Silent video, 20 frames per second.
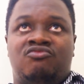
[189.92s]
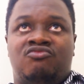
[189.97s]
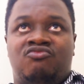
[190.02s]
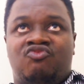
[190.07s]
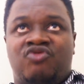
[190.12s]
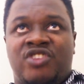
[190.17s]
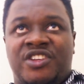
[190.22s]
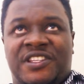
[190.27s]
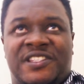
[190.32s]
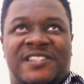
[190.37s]

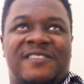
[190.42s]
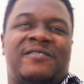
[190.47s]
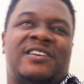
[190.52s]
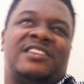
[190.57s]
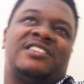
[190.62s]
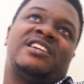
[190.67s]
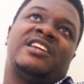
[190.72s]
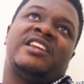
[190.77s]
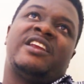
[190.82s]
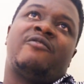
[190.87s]

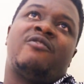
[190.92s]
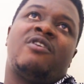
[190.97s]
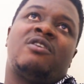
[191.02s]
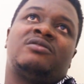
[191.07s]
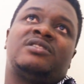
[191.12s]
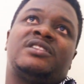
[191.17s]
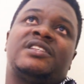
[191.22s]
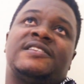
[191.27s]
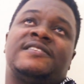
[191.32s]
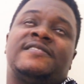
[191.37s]
2017,
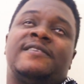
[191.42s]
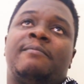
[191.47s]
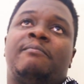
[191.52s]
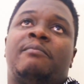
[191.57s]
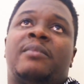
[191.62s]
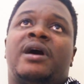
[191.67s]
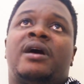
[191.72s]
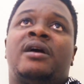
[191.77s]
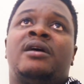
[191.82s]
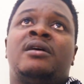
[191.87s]
around
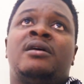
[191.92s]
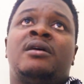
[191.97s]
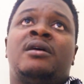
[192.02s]
December,